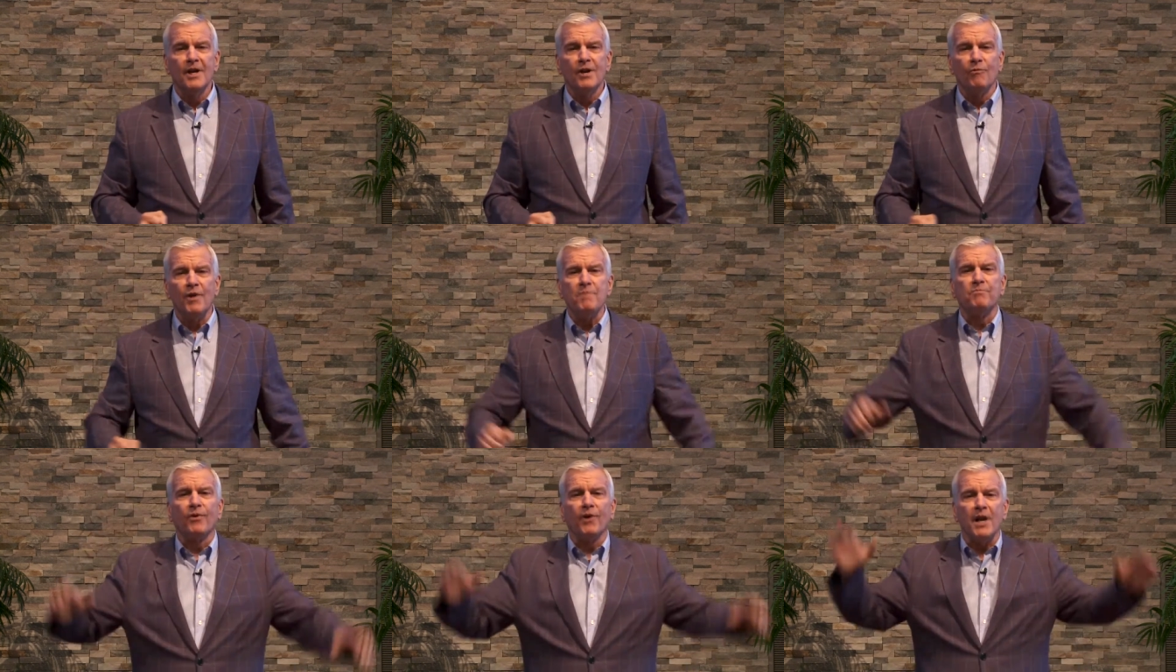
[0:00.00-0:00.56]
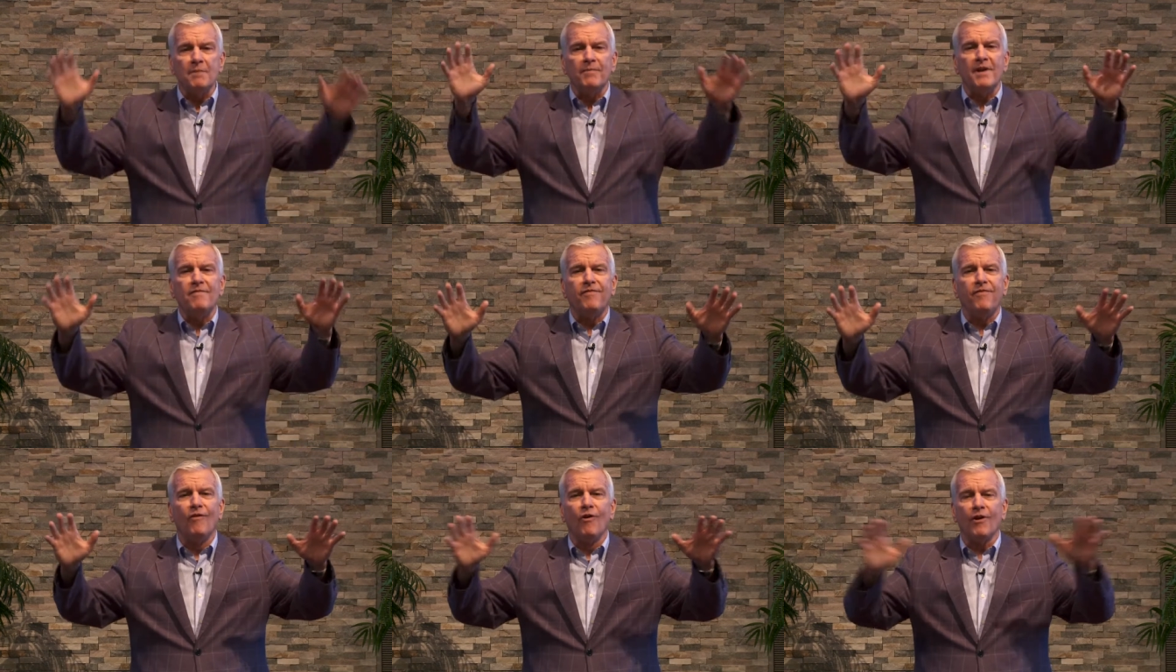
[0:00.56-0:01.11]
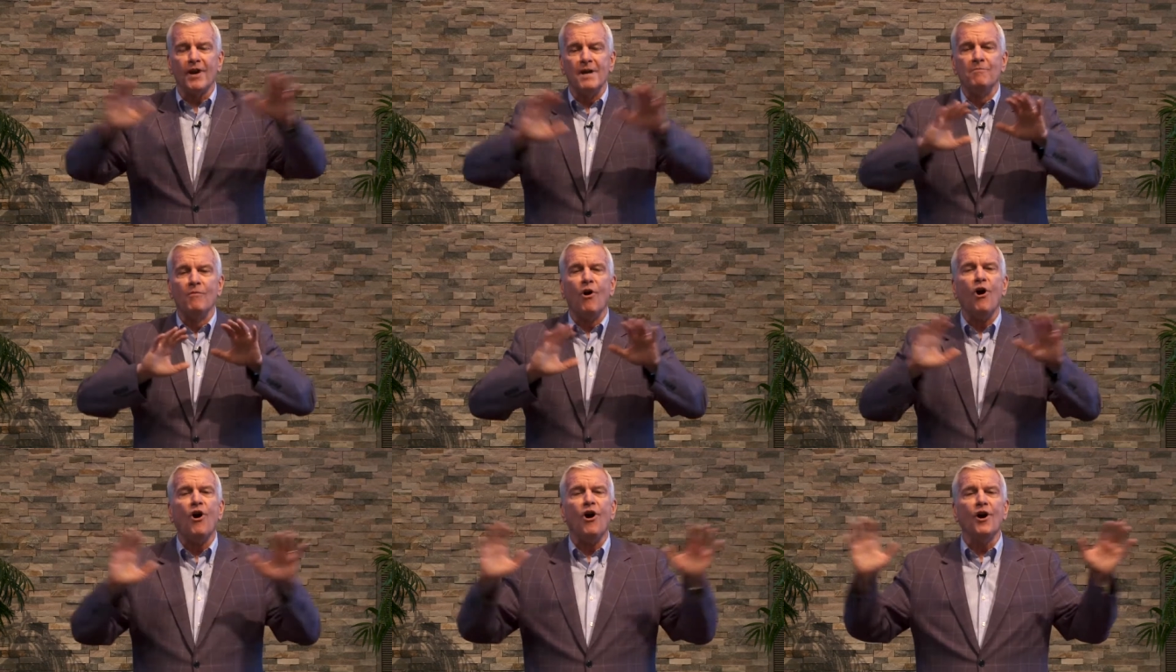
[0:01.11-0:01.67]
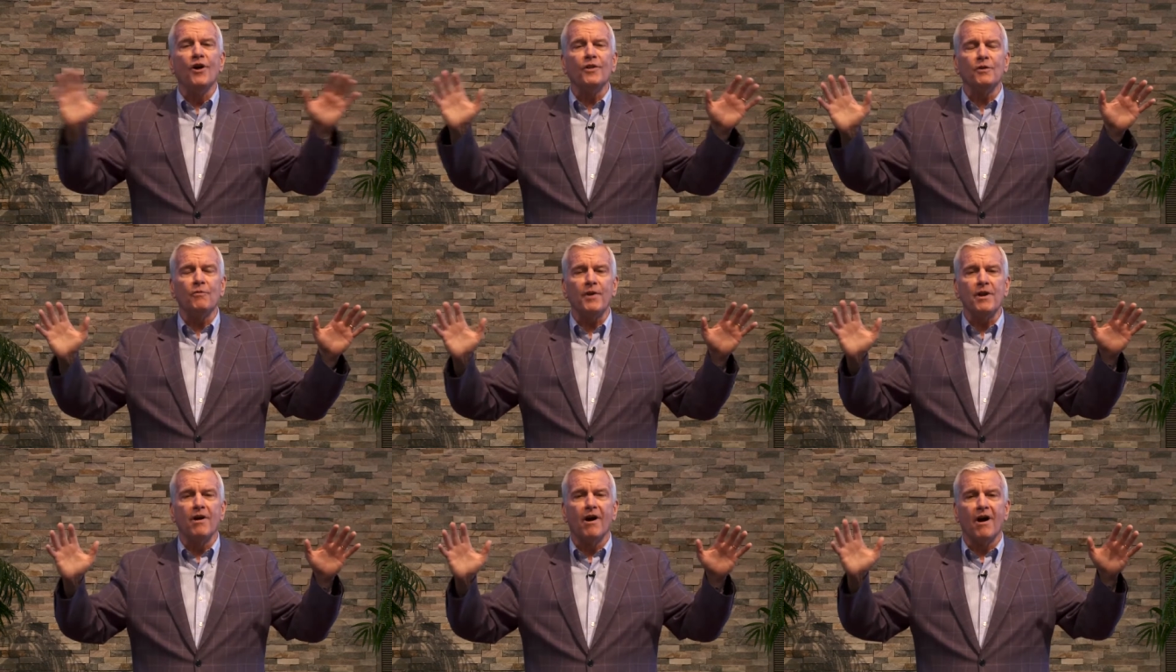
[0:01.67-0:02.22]
We bring before Him all that
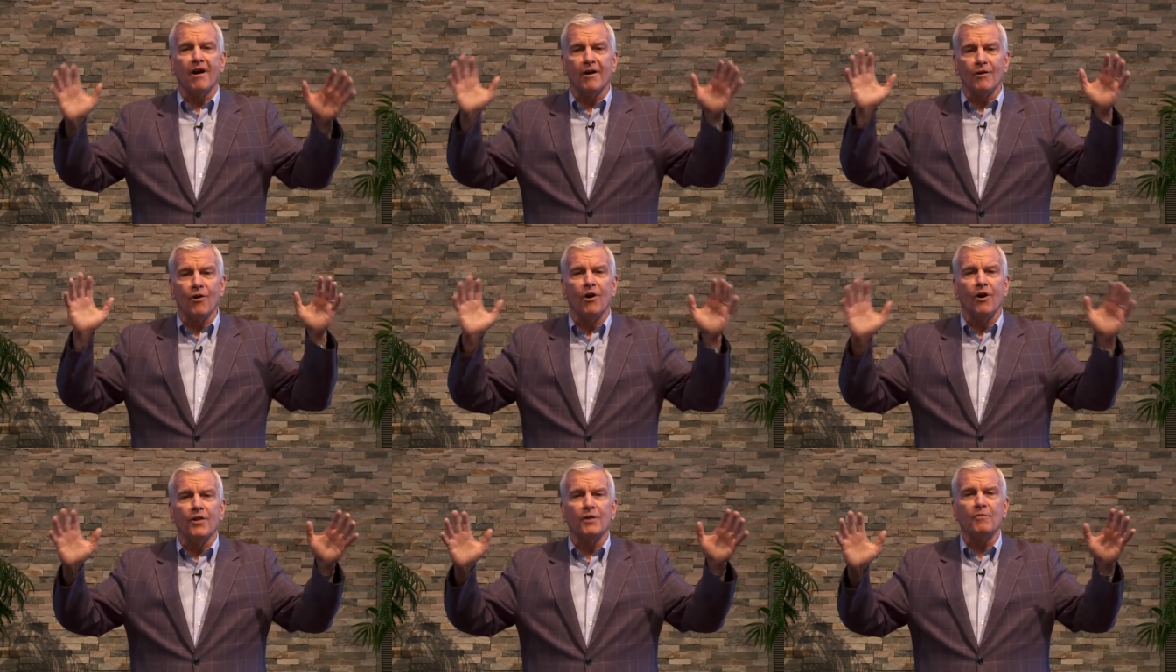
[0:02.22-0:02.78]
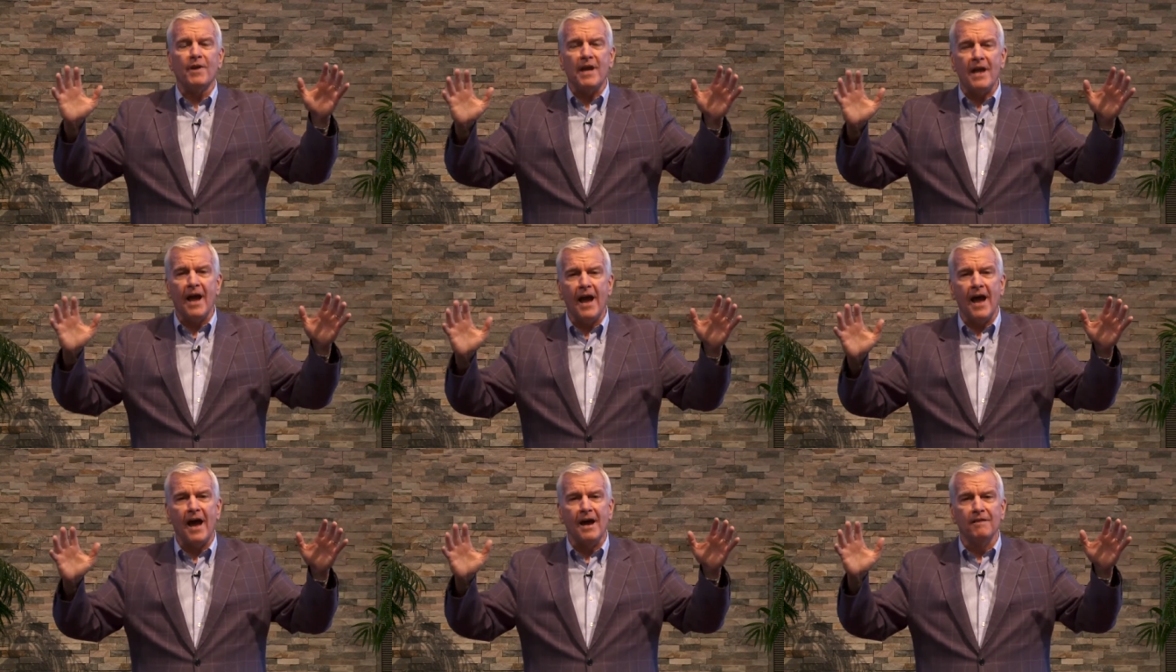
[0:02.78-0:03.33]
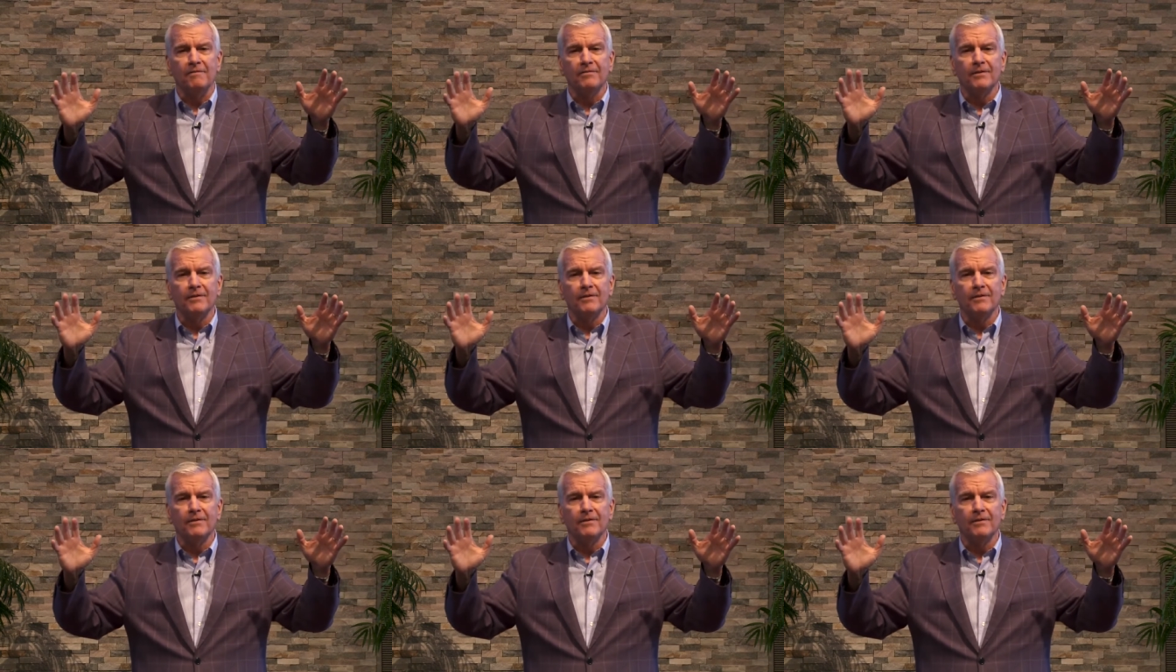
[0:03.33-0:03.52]
we are and all that we have.